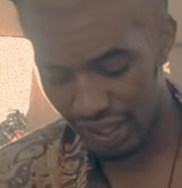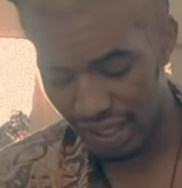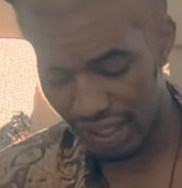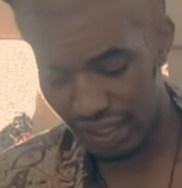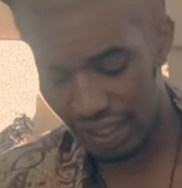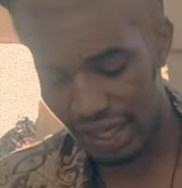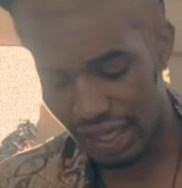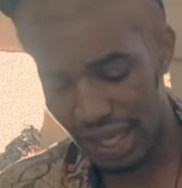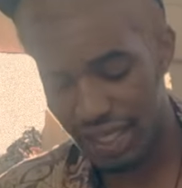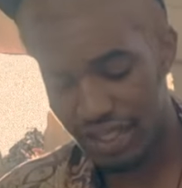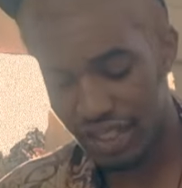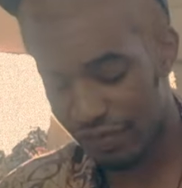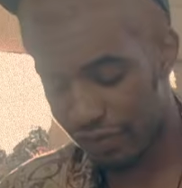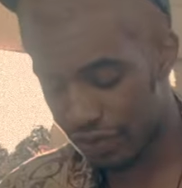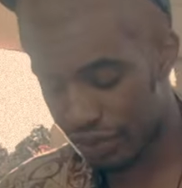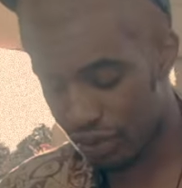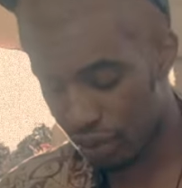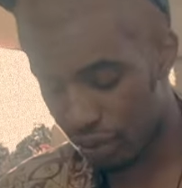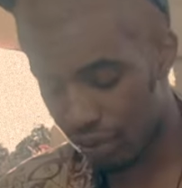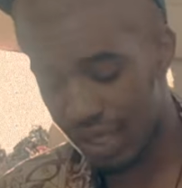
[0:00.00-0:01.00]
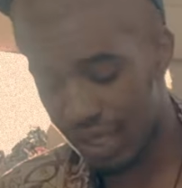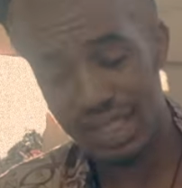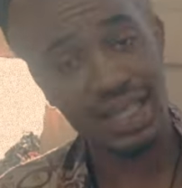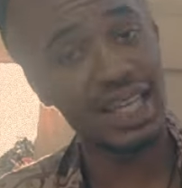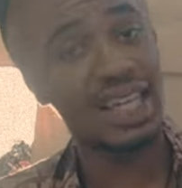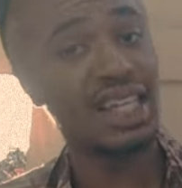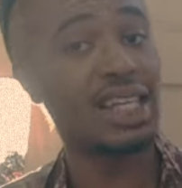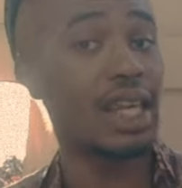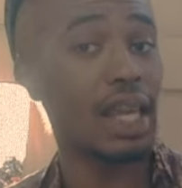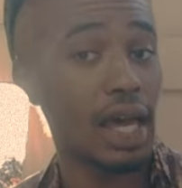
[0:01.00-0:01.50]
And lastly, for Taurus
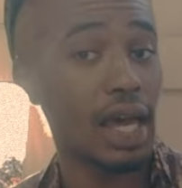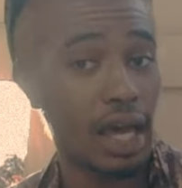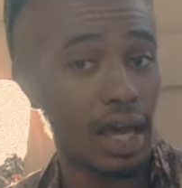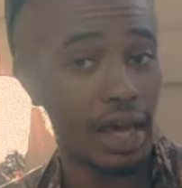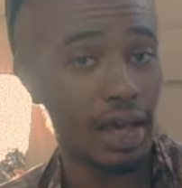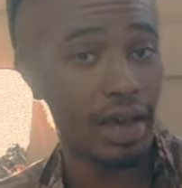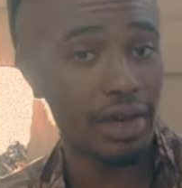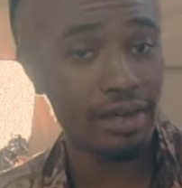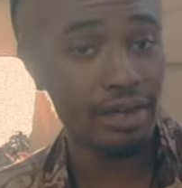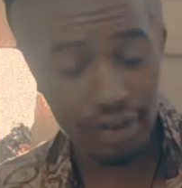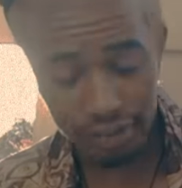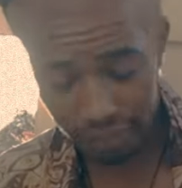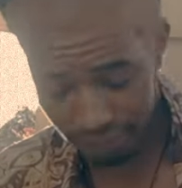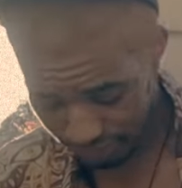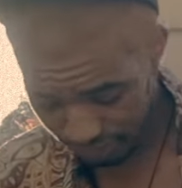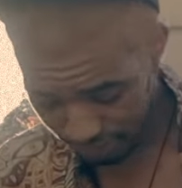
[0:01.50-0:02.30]
in love,